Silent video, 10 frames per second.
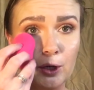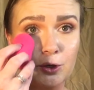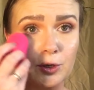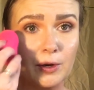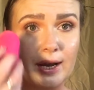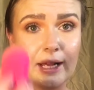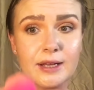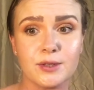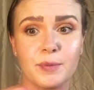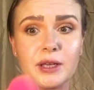under your
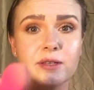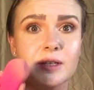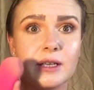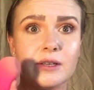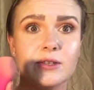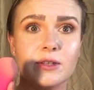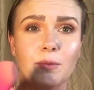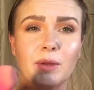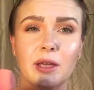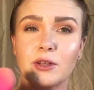eyes because it is so
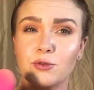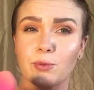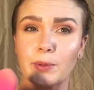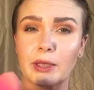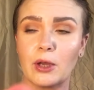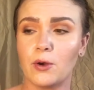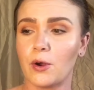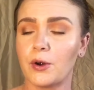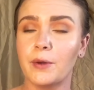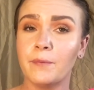big. It's really
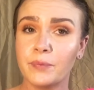hard